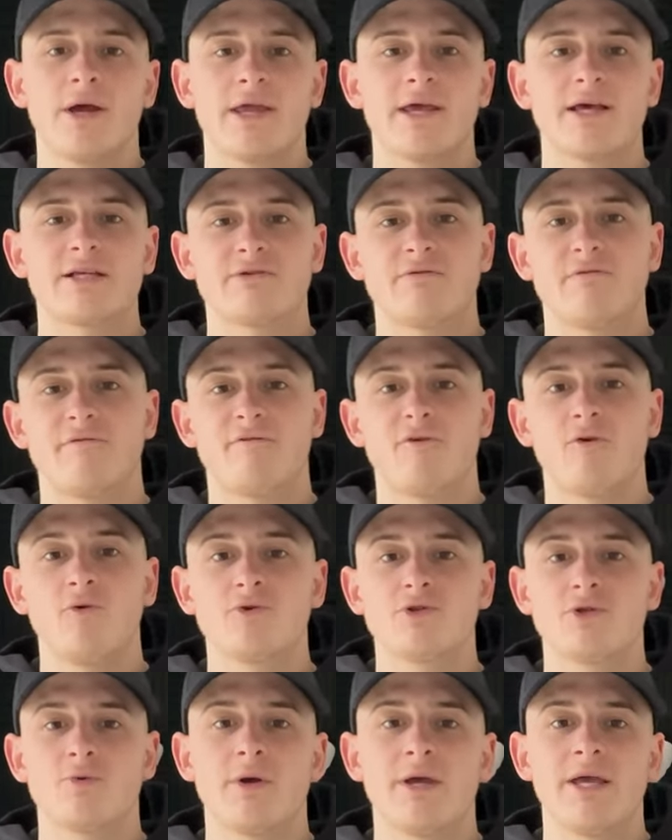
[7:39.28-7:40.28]
and get some
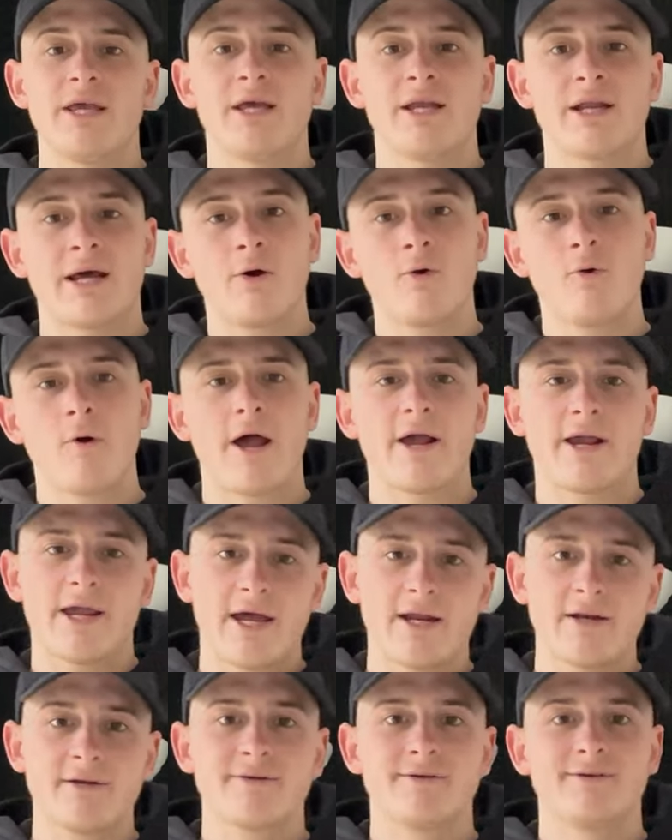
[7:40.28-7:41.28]
food. So we're eating out
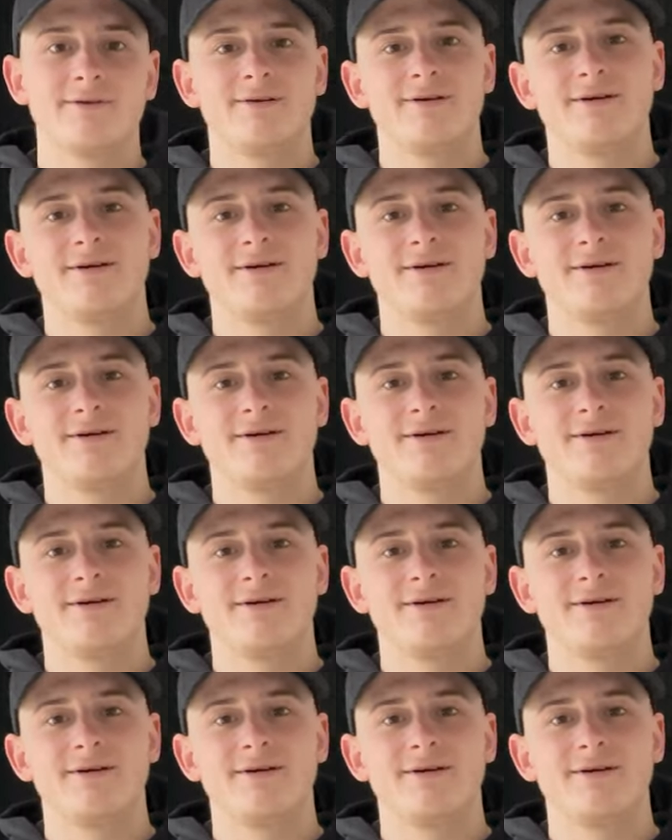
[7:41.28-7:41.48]
again,